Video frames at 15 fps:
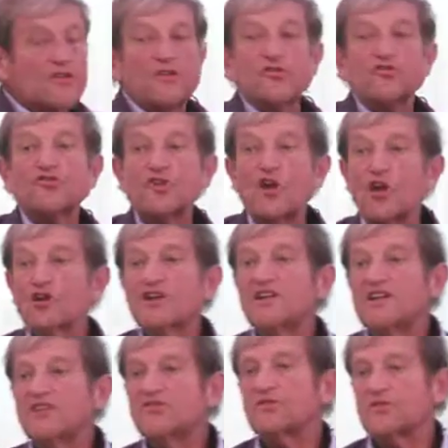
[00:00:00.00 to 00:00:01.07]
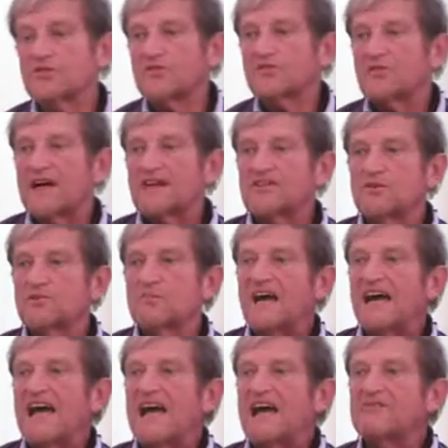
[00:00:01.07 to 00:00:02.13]
The circle is constructed by
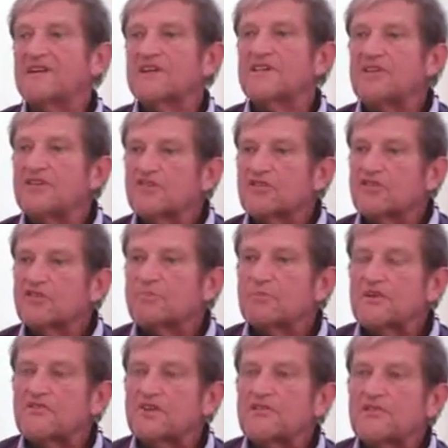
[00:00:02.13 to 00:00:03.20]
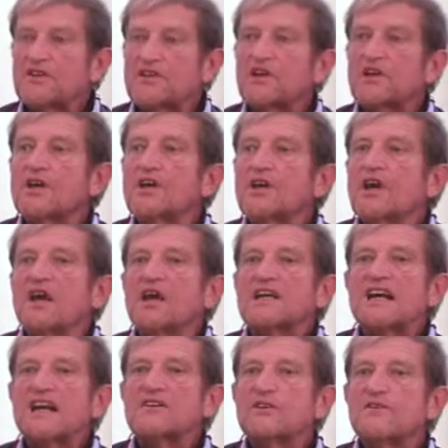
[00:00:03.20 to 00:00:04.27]
having these specific
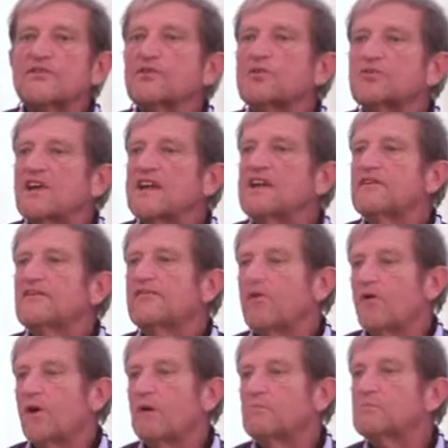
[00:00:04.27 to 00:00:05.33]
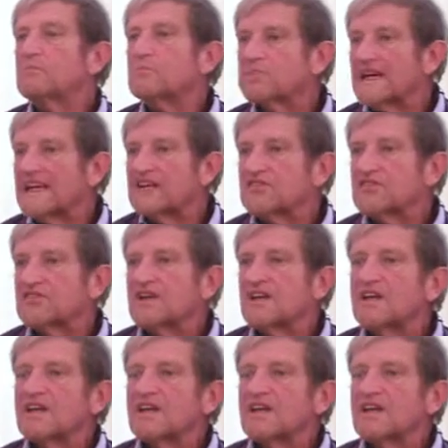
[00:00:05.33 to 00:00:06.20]
kind of cuneiform bricks,